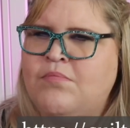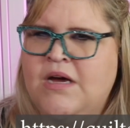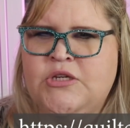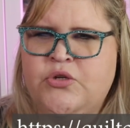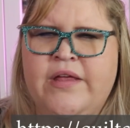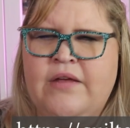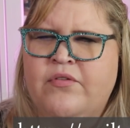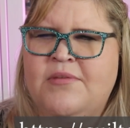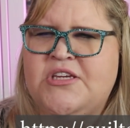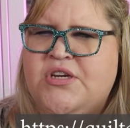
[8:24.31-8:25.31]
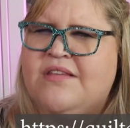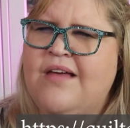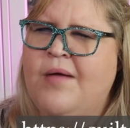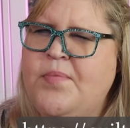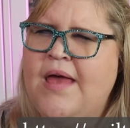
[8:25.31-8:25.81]
I'm not sure that information
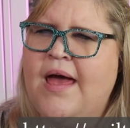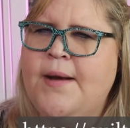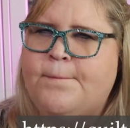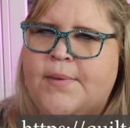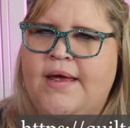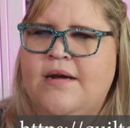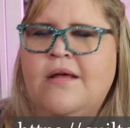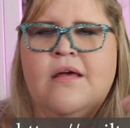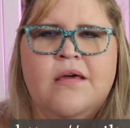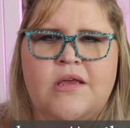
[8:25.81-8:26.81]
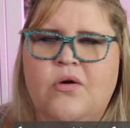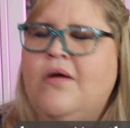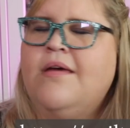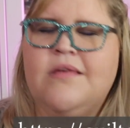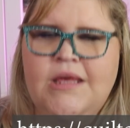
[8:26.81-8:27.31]
is up yet, but you know,
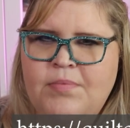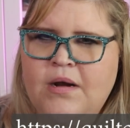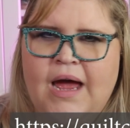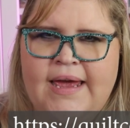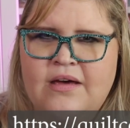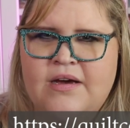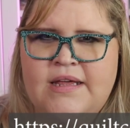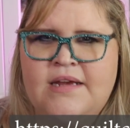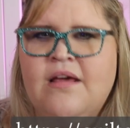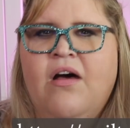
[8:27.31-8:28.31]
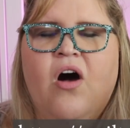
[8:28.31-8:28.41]
keep an eye on it.